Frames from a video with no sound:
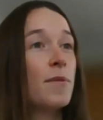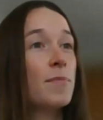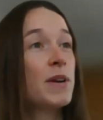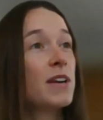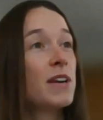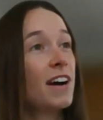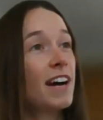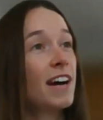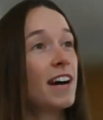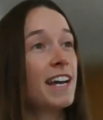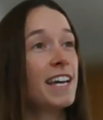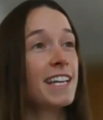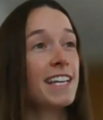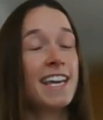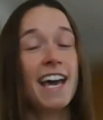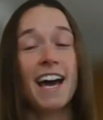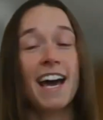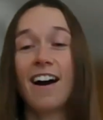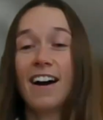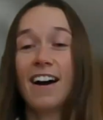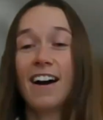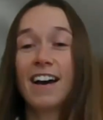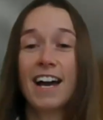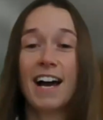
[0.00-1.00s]
But I
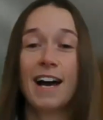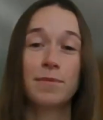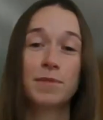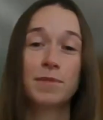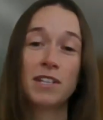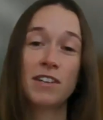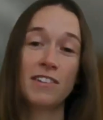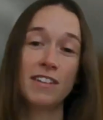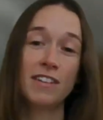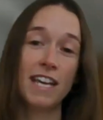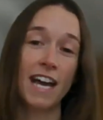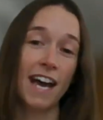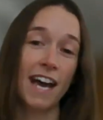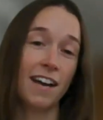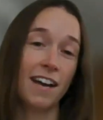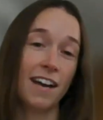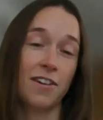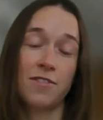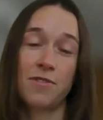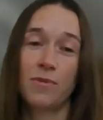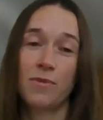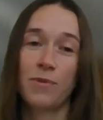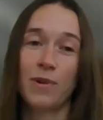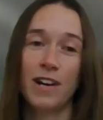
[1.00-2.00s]
absolutely
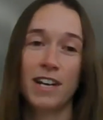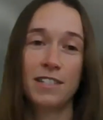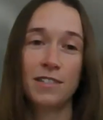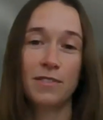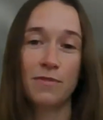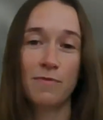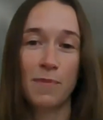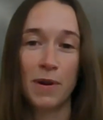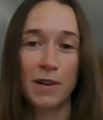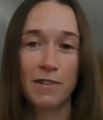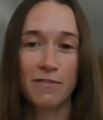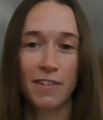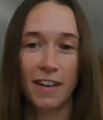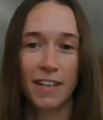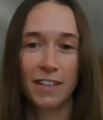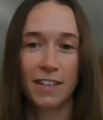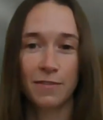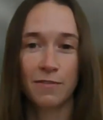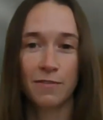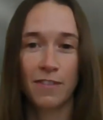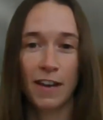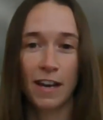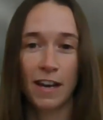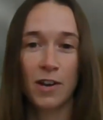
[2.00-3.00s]
echo the words of my
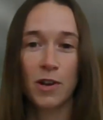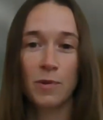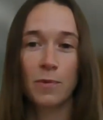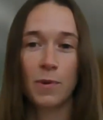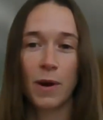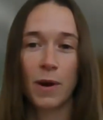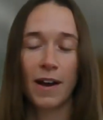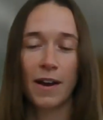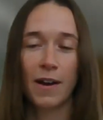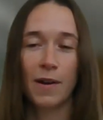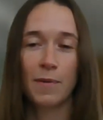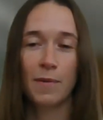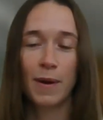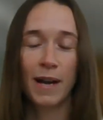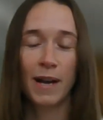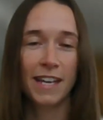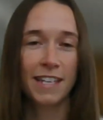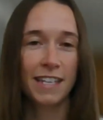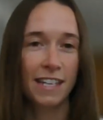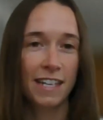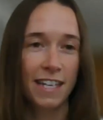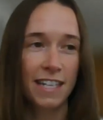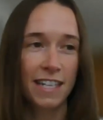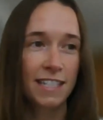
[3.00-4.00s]
fellow
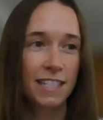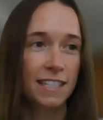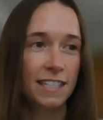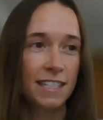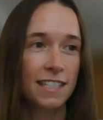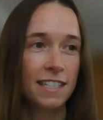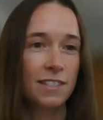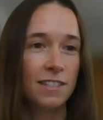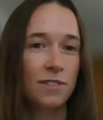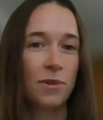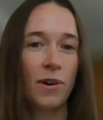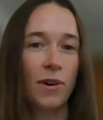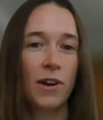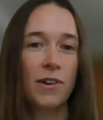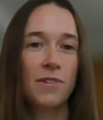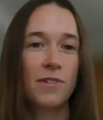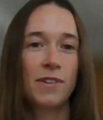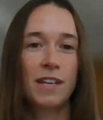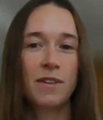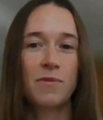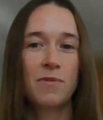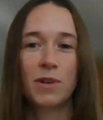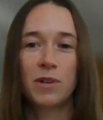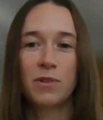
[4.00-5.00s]
panellists. Not
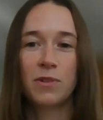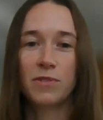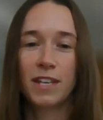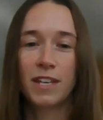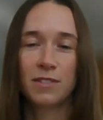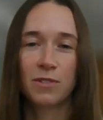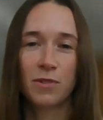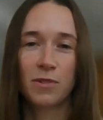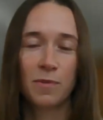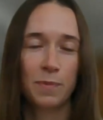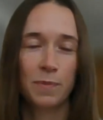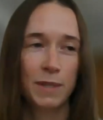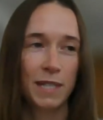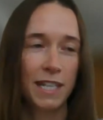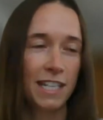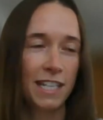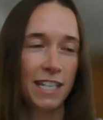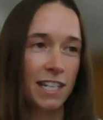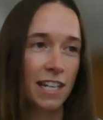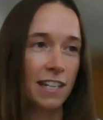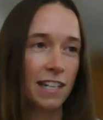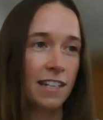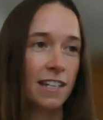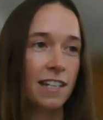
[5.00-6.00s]
only will this
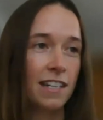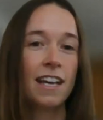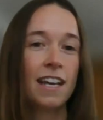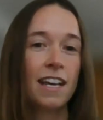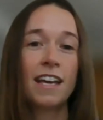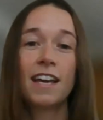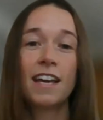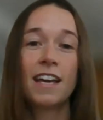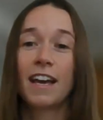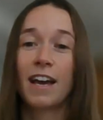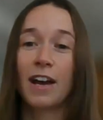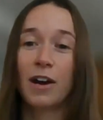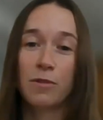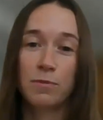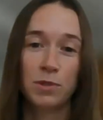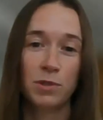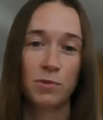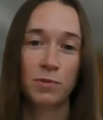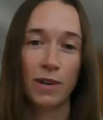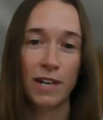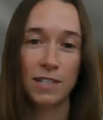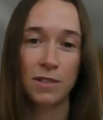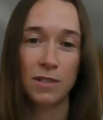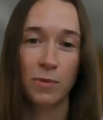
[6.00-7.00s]
competition help
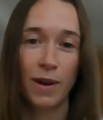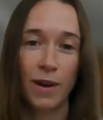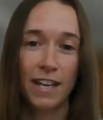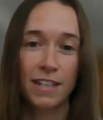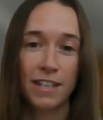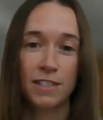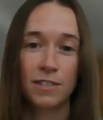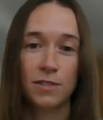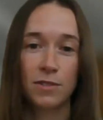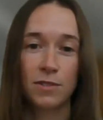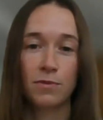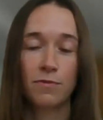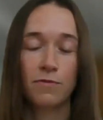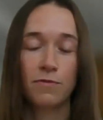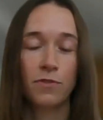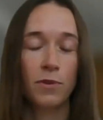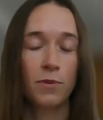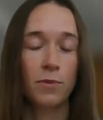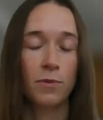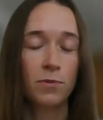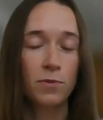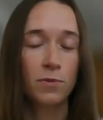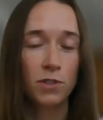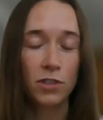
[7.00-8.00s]
to raise awareness of
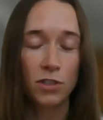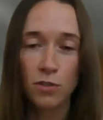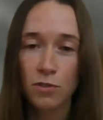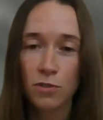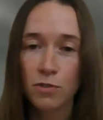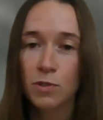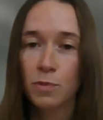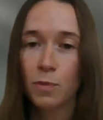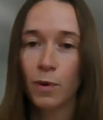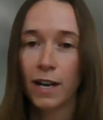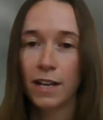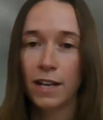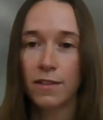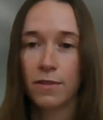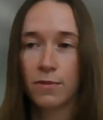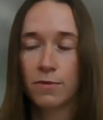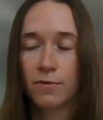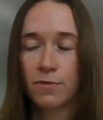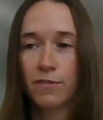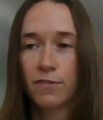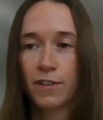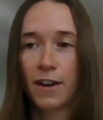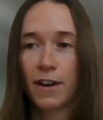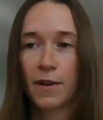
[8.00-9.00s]
the huge breadth
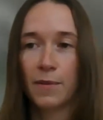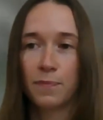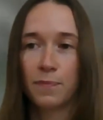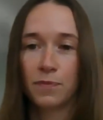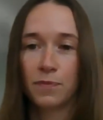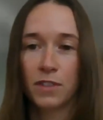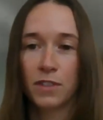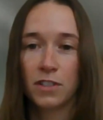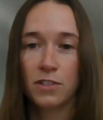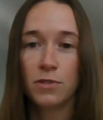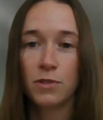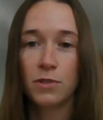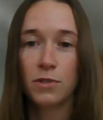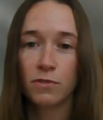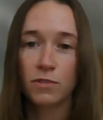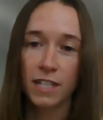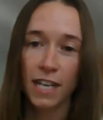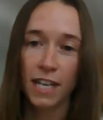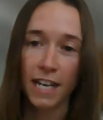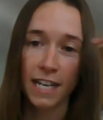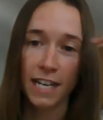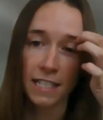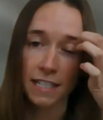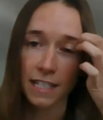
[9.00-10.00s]
of useful
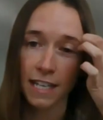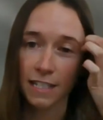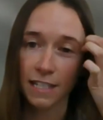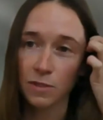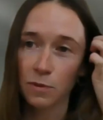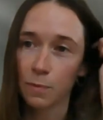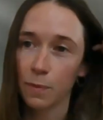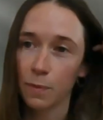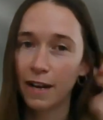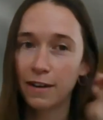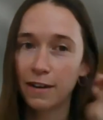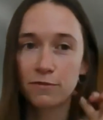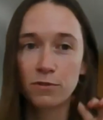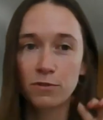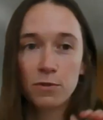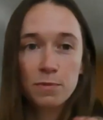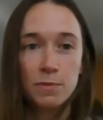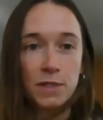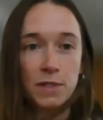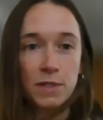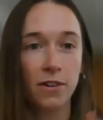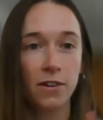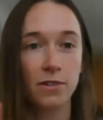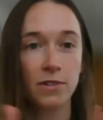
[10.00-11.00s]
data sets and
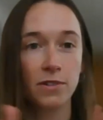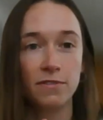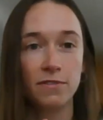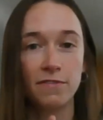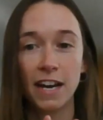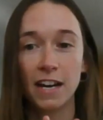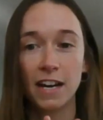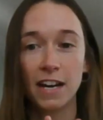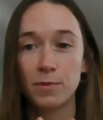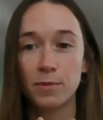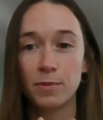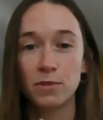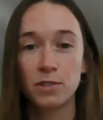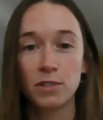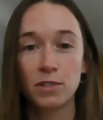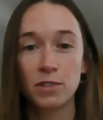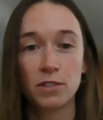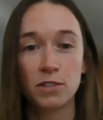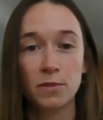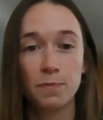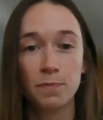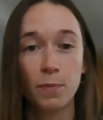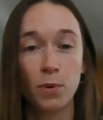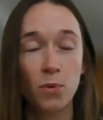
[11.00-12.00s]
platforms that are available to
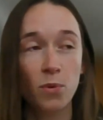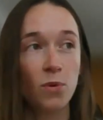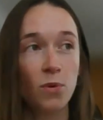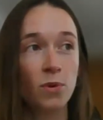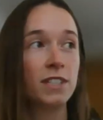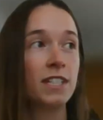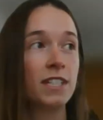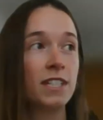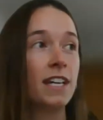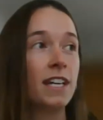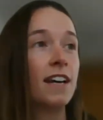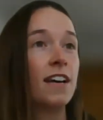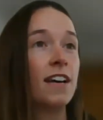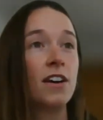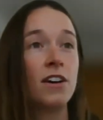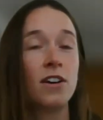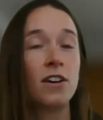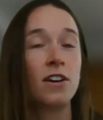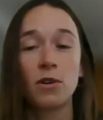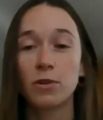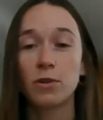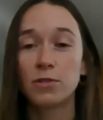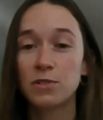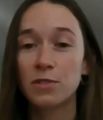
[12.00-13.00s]
support
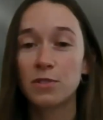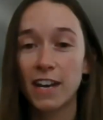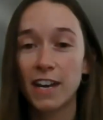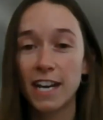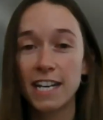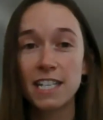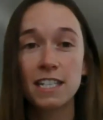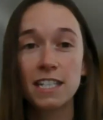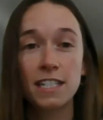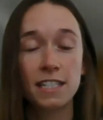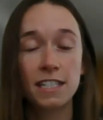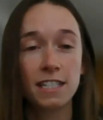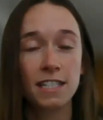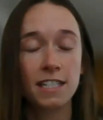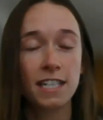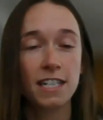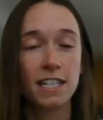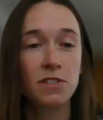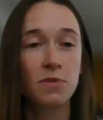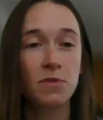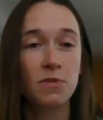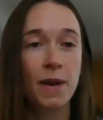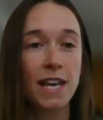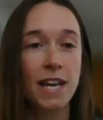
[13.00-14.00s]
conservation and
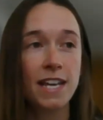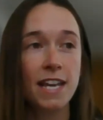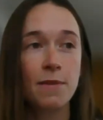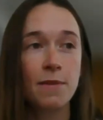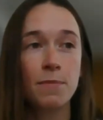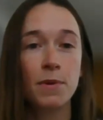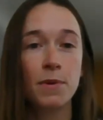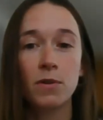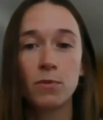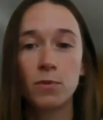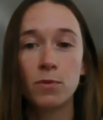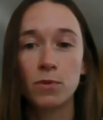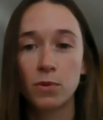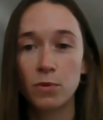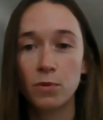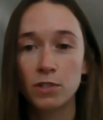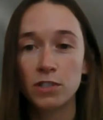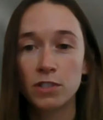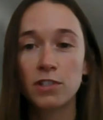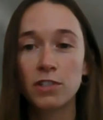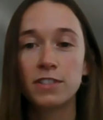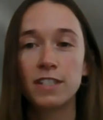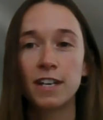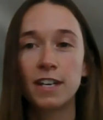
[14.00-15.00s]
decision making, but it will
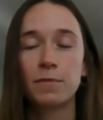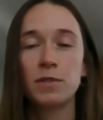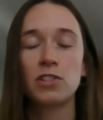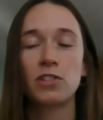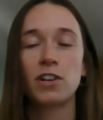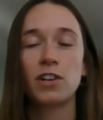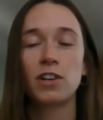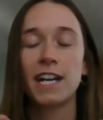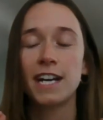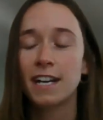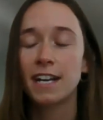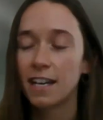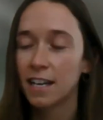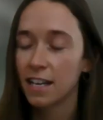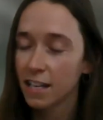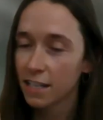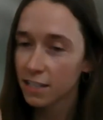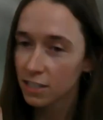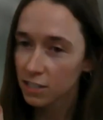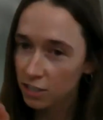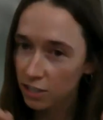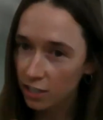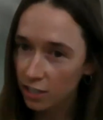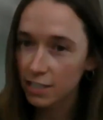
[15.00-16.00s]
also demonstrate
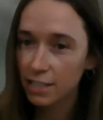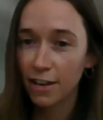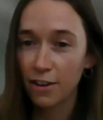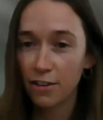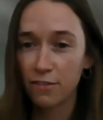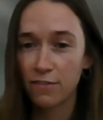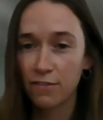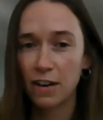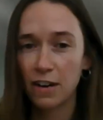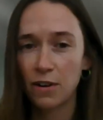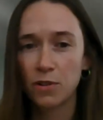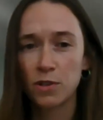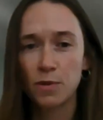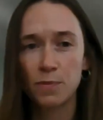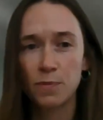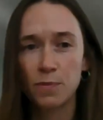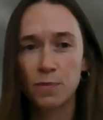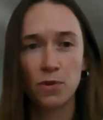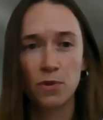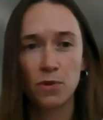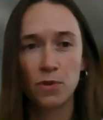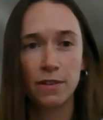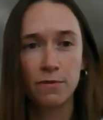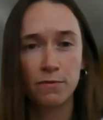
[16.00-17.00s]
just how
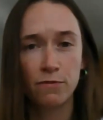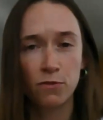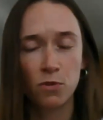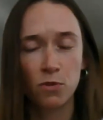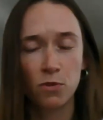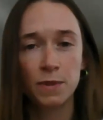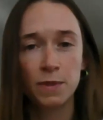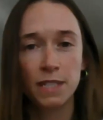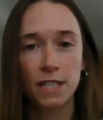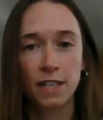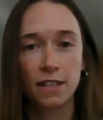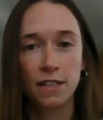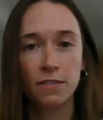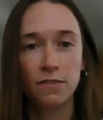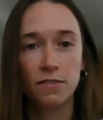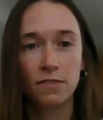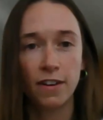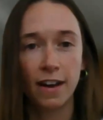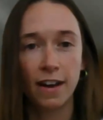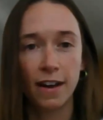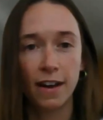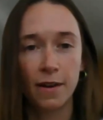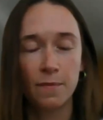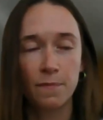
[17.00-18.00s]
valuable and informative
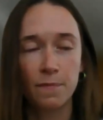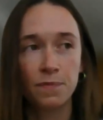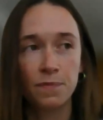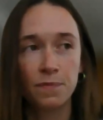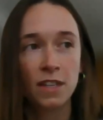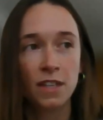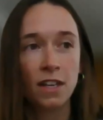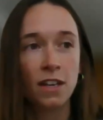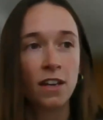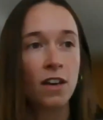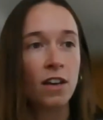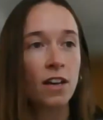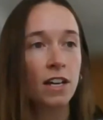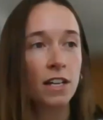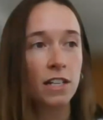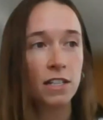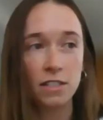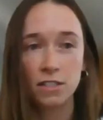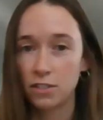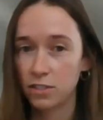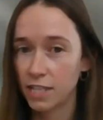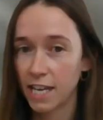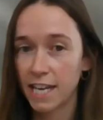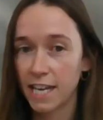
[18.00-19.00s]

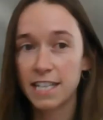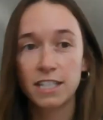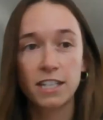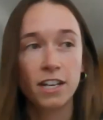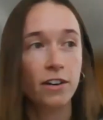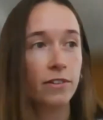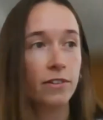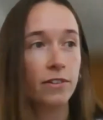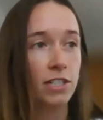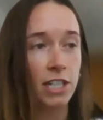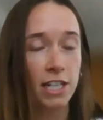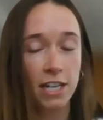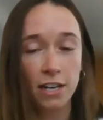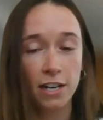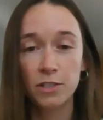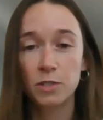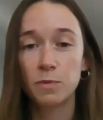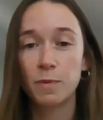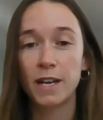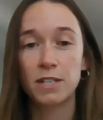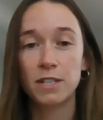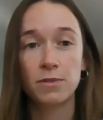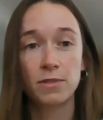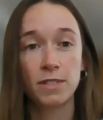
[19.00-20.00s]
data and
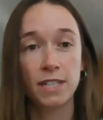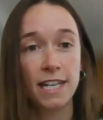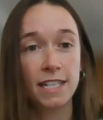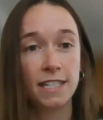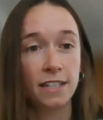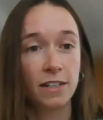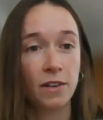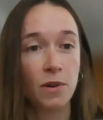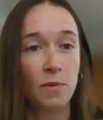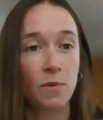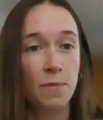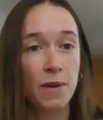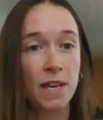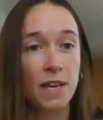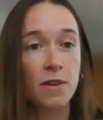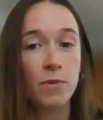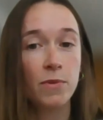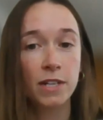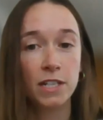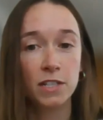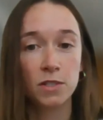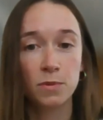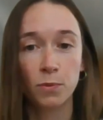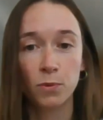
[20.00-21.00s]
geospatial data can be
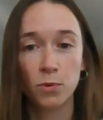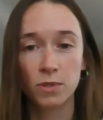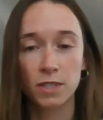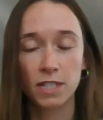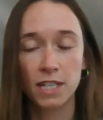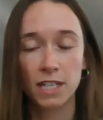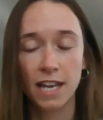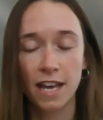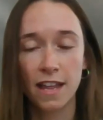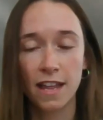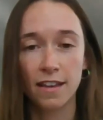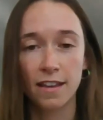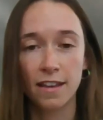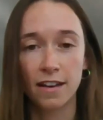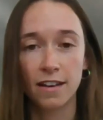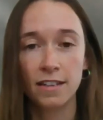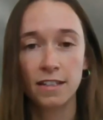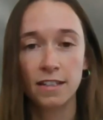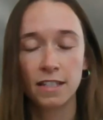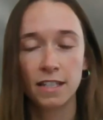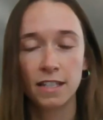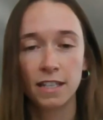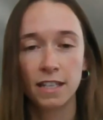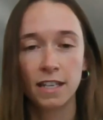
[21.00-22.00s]
when it's brought together.